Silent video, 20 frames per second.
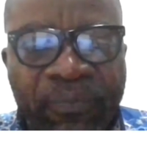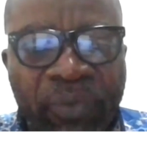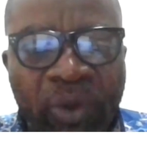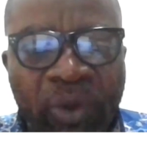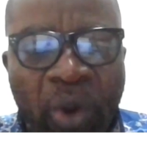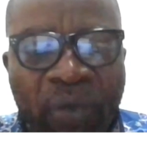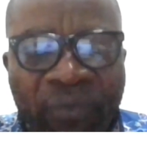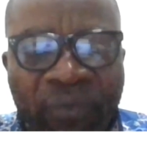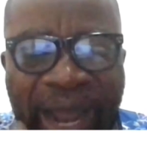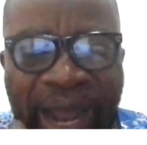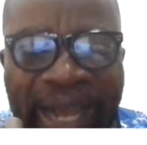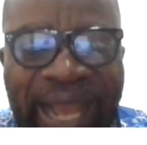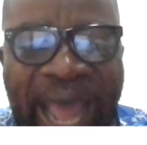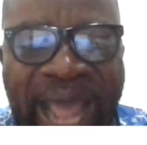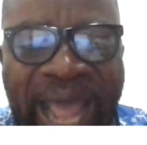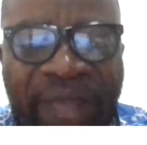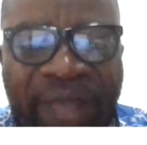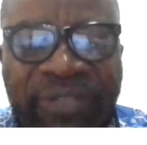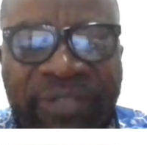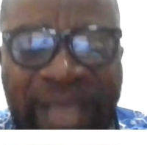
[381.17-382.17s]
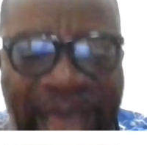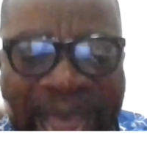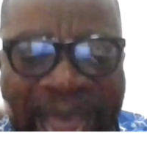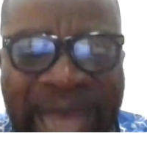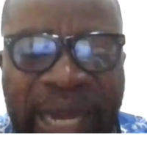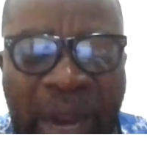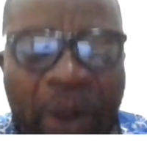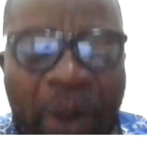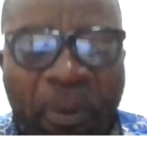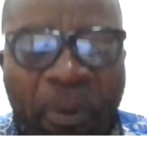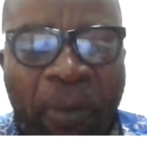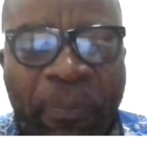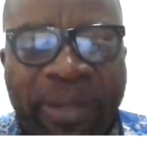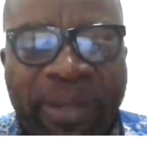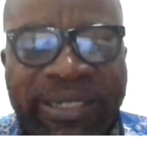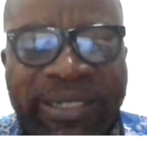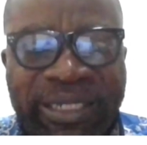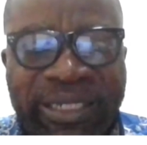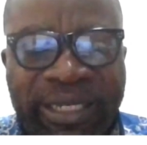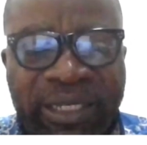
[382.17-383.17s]
of our lives and our
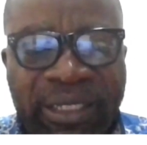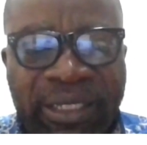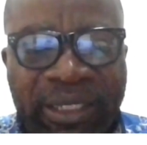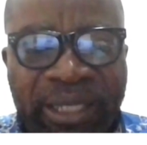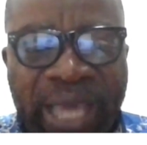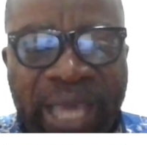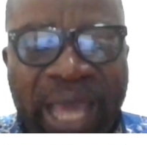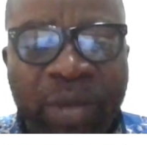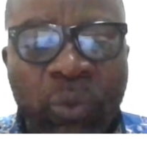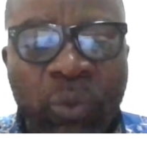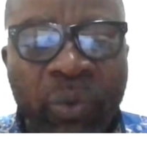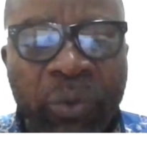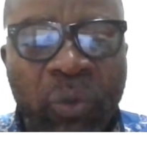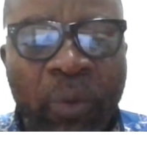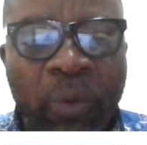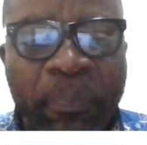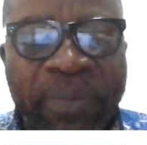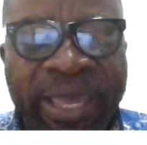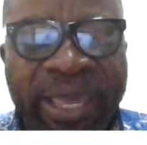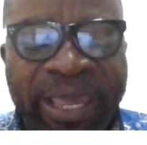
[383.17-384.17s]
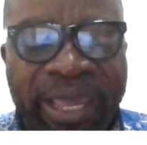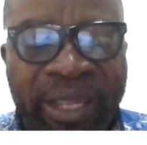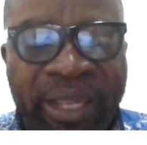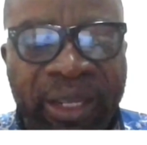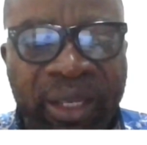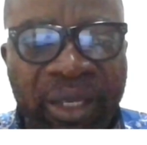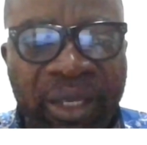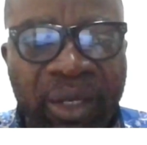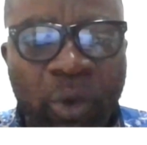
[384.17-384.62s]
property, and we obey.